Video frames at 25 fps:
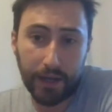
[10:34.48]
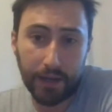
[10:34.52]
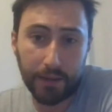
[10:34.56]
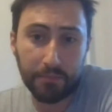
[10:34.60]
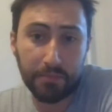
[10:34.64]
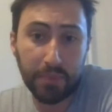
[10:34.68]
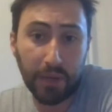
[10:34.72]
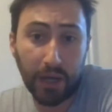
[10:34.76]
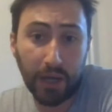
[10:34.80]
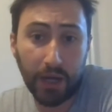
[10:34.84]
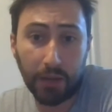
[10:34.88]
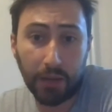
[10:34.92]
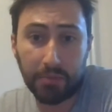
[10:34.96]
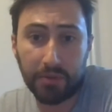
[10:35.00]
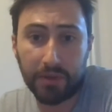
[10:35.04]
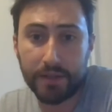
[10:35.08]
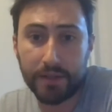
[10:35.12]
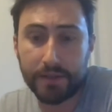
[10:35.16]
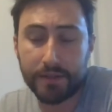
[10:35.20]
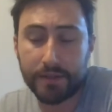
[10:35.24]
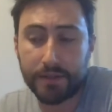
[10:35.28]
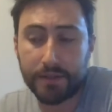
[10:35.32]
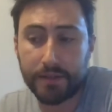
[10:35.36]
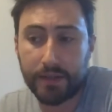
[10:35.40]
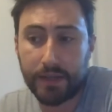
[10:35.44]

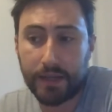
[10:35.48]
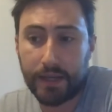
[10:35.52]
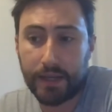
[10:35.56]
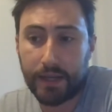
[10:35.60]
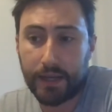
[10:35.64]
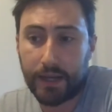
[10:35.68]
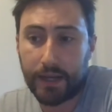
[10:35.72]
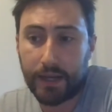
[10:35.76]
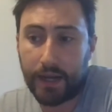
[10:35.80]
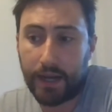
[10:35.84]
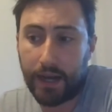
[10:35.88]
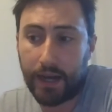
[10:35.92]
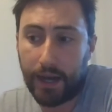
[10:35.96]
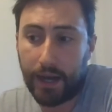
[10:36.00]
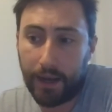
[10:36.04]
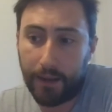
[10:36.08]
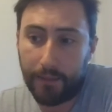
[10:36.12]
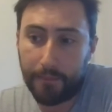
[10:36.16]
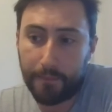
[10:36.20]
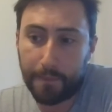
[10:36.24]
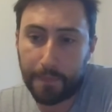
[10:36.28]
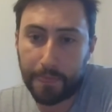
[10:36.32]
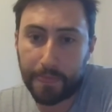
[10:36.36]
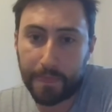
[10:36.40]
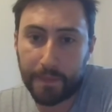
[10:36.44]
purpose,
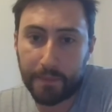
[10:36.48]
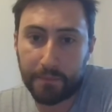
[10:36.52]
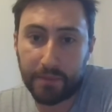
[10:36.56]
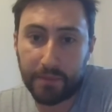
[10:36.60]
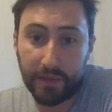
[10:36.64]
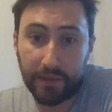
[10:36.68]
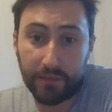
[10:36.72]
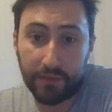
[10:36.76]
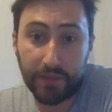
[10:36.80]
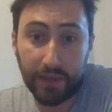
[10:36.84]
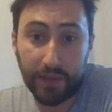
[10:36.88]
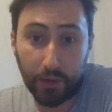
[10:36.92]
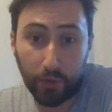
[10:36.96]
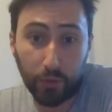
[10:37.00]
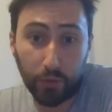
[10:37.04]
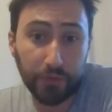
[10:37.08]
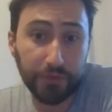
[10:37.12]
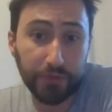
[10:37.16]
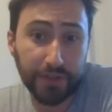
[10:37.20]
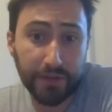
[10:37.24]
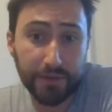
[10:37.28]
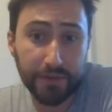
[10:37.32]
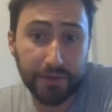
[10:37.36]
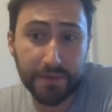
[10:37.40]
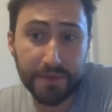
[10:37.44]
but that
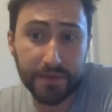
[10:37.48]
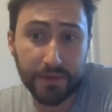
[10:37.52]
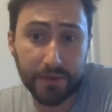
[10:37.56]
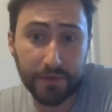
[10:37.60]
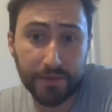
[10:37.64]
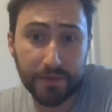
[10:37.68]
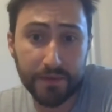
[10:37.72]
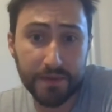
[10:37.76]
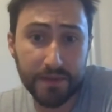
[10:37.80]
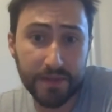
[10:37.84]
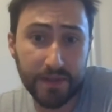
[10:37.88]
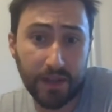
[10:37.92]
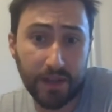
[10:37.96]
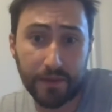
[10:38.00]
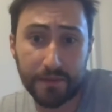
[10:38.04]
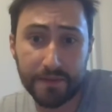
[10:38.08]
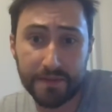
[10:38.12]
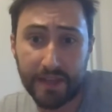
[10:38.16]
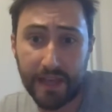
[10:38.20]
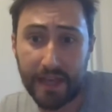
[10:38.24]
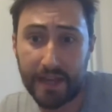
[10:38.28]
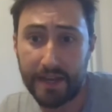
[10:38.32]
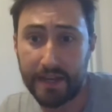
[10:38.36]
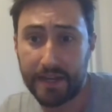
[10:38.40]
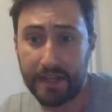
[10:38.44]
also sort of serves
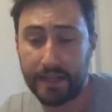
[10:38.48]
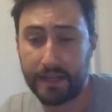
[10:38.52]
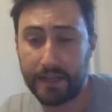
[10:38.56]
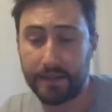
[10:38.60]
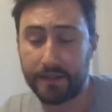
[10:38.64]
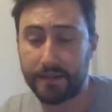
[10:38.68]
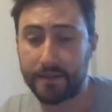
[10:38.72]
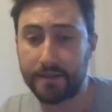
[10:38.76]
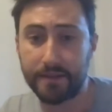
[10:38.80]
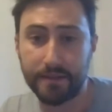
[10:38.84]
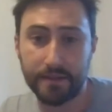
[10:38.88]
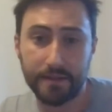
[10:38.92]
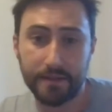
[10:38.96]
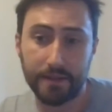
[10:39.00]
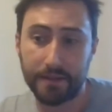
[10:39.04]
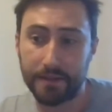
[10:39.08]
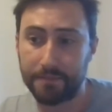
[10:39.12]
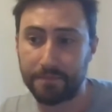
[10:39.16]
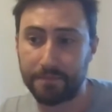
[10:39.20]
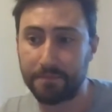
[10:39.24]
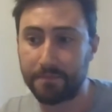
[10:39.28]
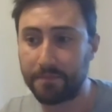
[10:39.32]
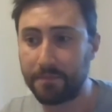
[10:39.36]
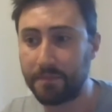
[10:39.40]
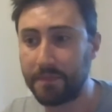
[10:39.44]
their need to,
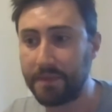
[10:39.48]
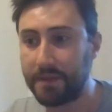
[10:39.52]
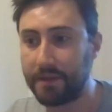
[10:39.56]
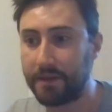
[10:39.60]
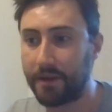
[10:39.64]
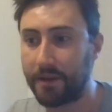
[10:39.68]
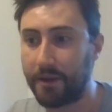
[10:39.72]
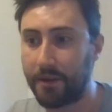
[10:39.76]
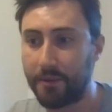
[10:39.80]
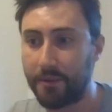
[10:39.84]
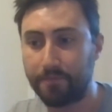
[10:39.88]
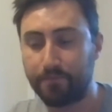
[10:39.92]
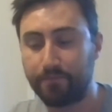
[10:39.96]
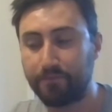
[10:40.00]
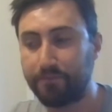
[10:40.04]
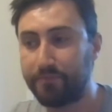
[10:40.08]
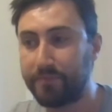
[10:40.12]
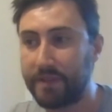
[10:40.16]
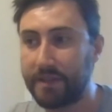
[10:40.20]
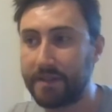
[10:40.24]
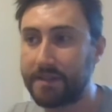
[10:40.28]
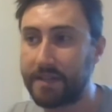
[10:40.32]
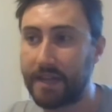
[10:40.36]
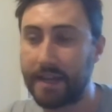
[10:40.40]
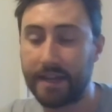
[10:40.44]
you know,
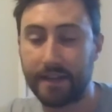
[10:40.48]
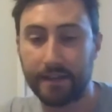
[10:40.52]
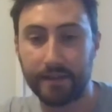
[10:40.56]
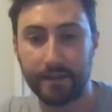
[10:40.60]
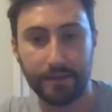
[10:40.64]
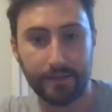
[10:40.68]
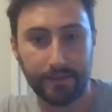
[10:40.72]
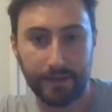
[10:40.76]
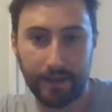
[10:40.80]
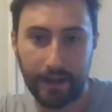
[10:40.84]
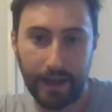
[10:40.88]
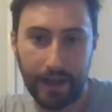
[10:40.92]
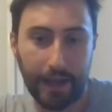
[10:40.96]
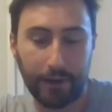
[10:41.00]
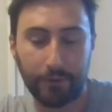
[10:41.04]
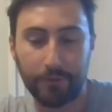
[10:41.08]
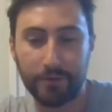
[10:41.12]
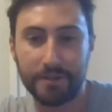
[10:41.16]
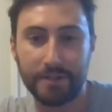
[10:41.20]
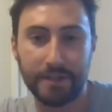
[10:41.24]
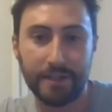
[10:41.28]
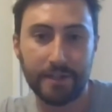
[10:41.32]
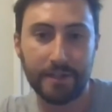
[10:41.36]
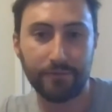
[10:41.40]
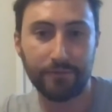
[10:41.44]
take
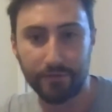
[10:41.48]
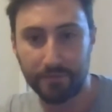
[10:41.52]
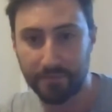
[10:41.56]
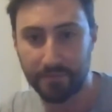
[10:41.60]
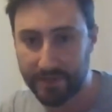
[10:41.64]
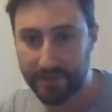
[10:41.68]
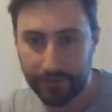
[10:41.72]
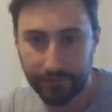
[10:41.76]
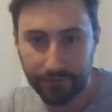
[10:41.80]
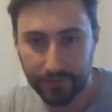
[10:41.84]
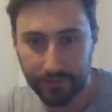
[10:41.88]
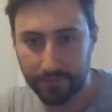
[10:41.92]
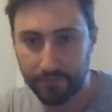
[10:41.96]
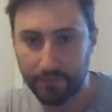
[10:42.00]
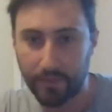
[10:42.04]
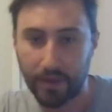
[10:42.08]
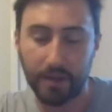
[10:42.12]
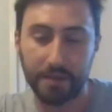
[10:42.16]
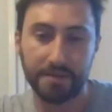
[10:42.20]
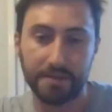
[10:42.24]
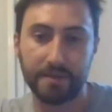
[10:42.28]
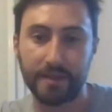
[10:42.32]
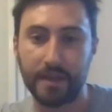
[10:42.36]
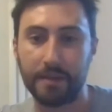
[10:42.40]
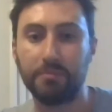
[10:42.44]
equity from different
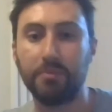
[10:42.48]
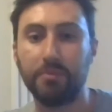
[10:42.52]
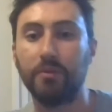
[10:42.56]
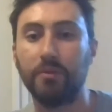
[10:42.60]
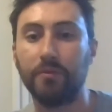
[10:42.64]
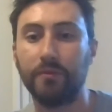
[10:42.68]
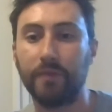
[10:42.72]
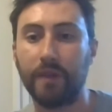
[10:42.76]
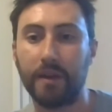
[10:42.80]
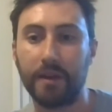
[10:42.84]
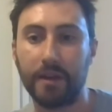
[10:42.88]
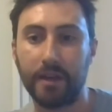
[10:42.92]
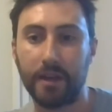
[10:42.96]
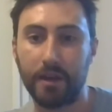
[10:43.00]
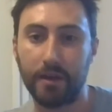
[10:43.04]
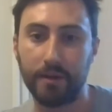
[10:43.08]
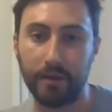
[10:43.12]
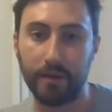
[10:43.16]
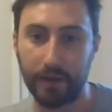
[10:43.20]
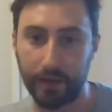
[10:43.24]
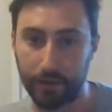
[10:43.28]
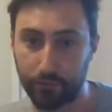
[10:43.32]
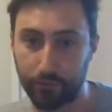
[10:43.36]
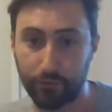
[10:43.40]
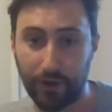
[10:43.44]
parts of their portfolio
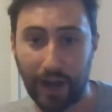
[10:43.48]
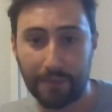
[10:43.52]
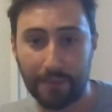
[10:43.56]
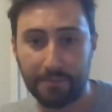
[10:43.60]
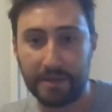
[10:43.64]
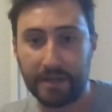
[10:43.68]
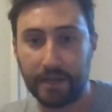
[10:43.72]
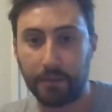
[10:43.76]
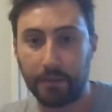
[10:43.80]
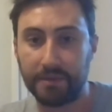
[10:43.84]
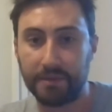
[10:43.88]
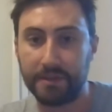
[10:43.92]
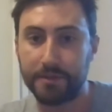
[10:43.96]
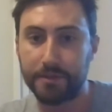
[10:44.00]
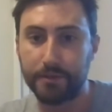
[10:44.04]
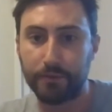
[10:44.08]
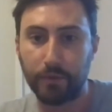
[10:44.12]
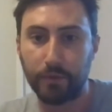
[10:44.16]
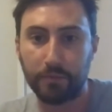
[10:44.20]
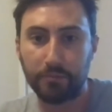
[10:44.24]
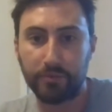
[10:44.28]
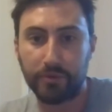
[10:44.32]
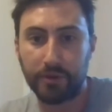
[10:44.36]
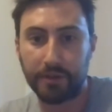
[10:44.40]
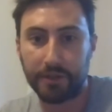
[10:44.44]
and wrap it up into
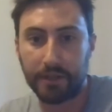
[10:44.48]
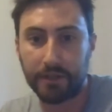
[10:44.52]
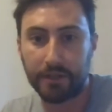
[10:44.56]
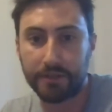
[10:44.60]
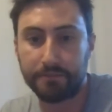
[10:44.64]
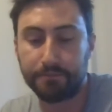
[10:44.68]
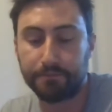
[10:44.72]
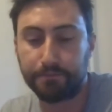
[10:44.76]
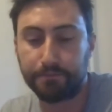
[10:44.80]
one product.